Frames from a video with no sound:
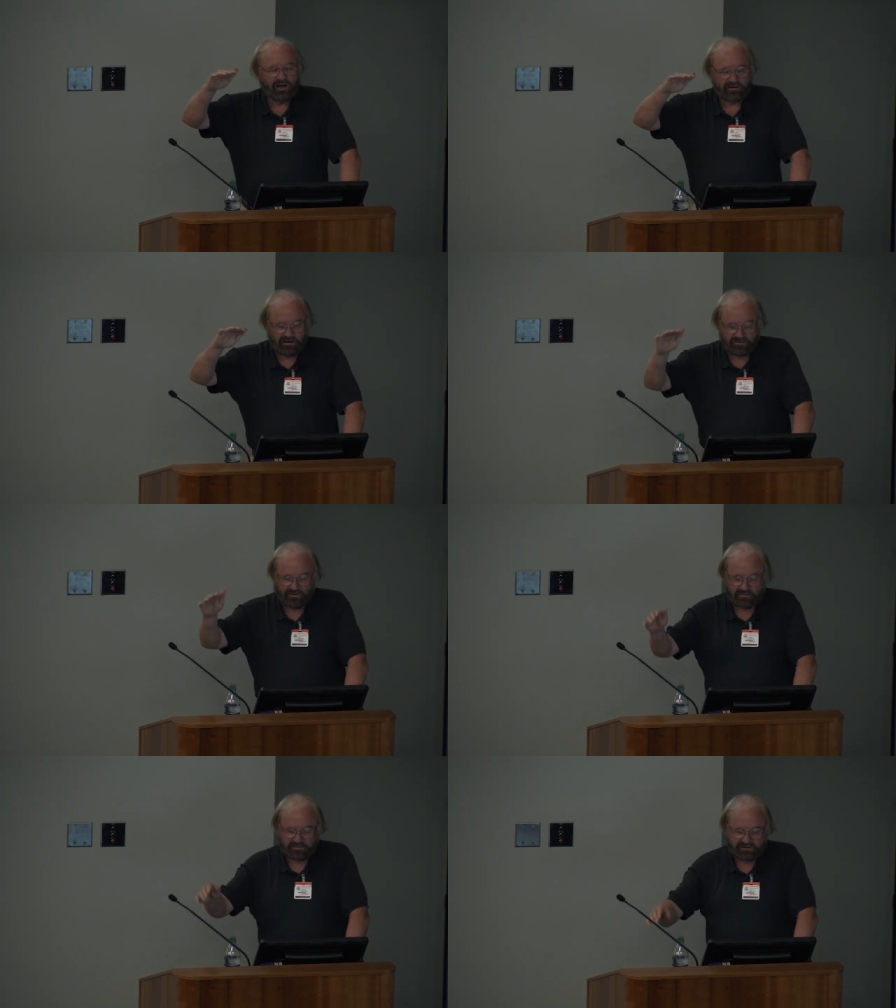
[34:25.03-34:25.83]
out a
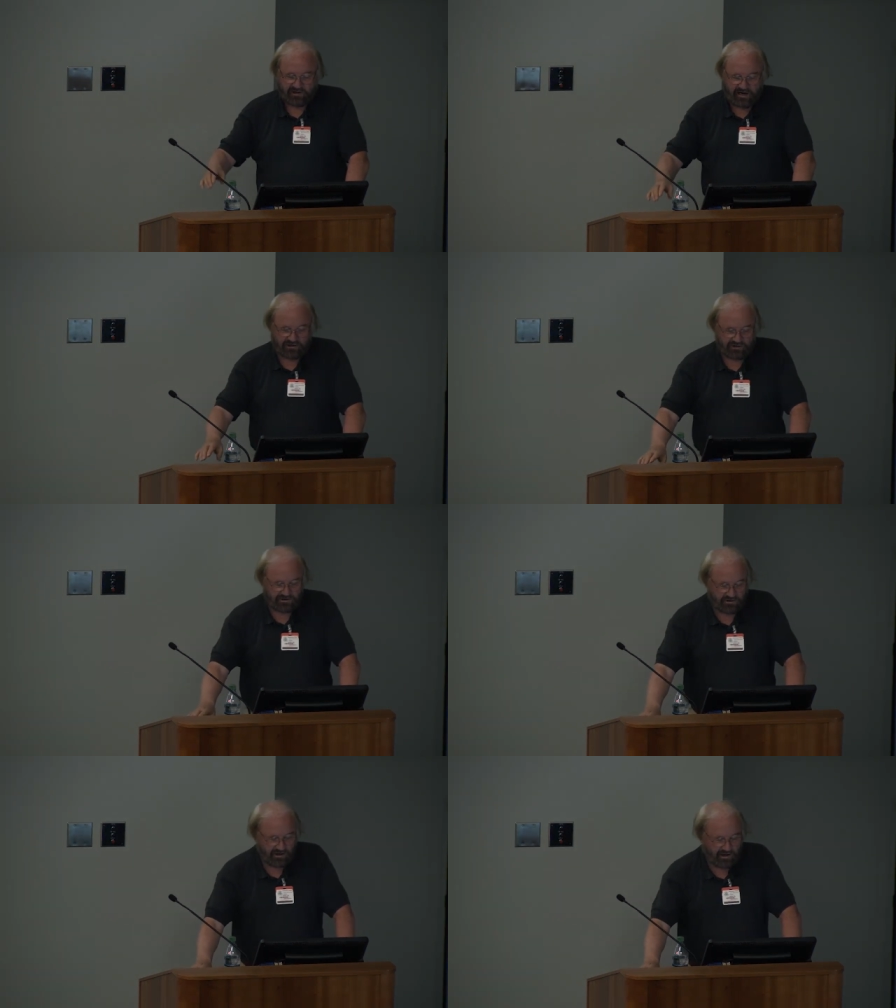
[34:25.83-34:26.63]
level of
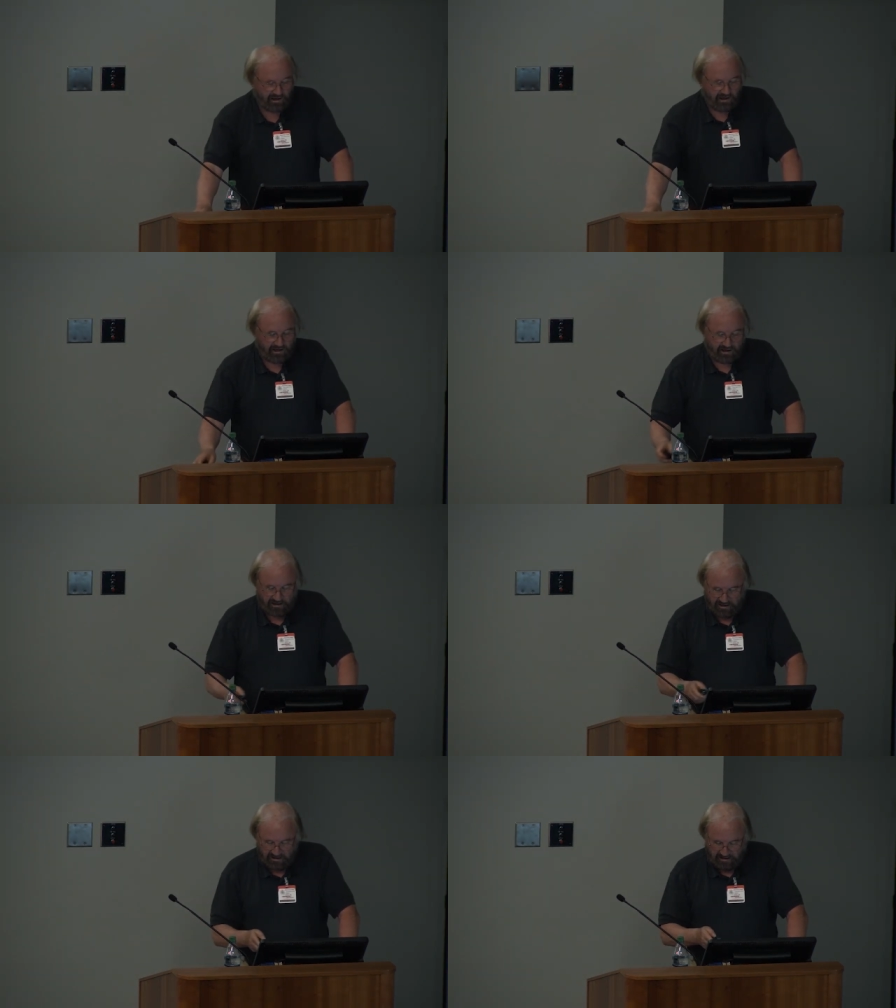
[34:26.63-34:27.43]
abstraction.
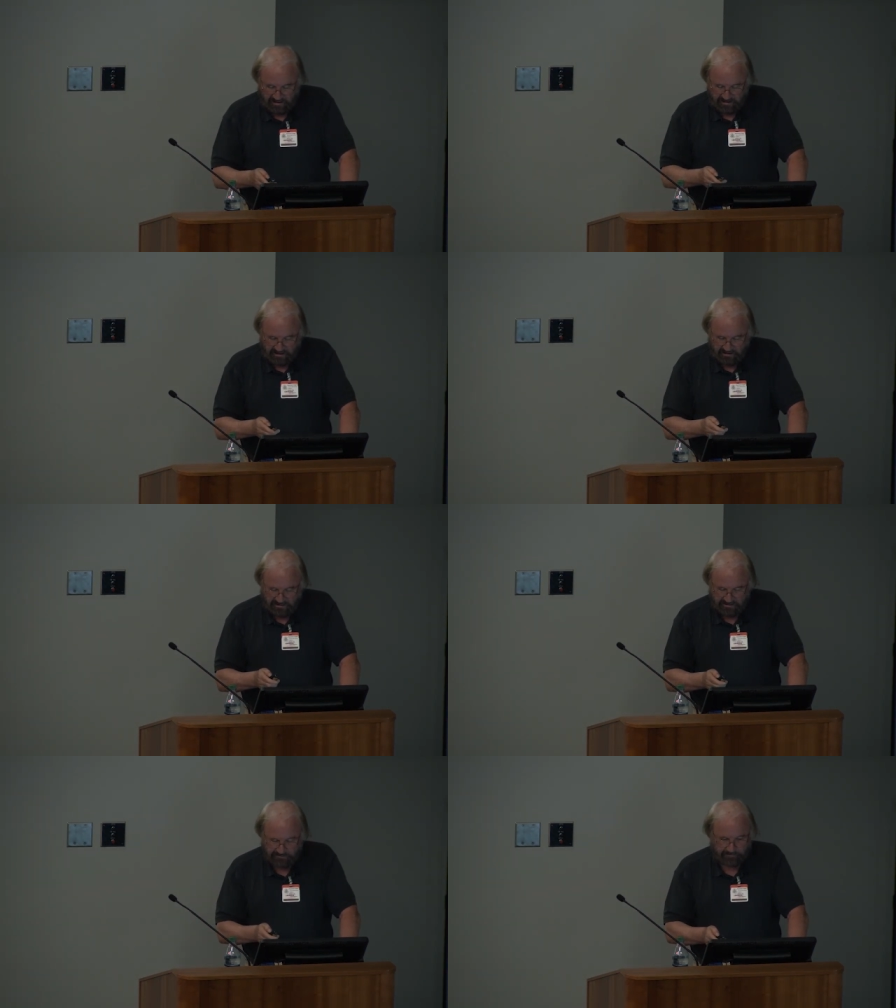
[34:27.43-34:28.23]
Uh,
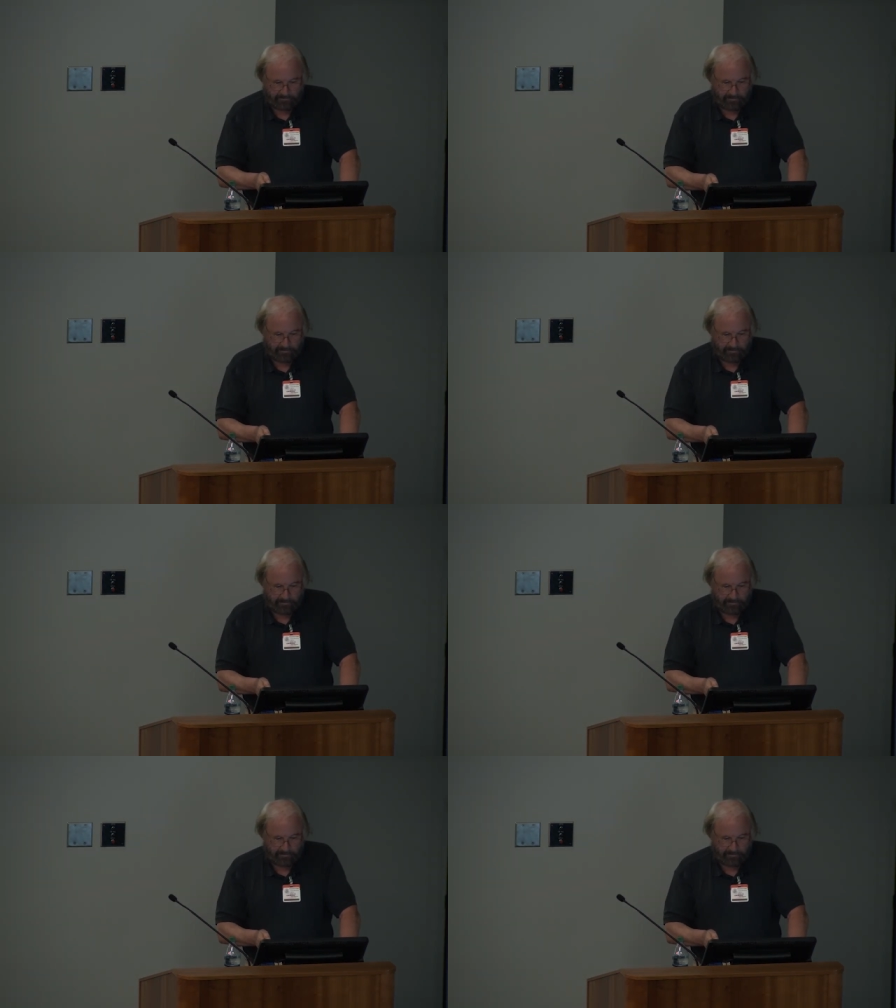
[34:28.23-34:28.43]
and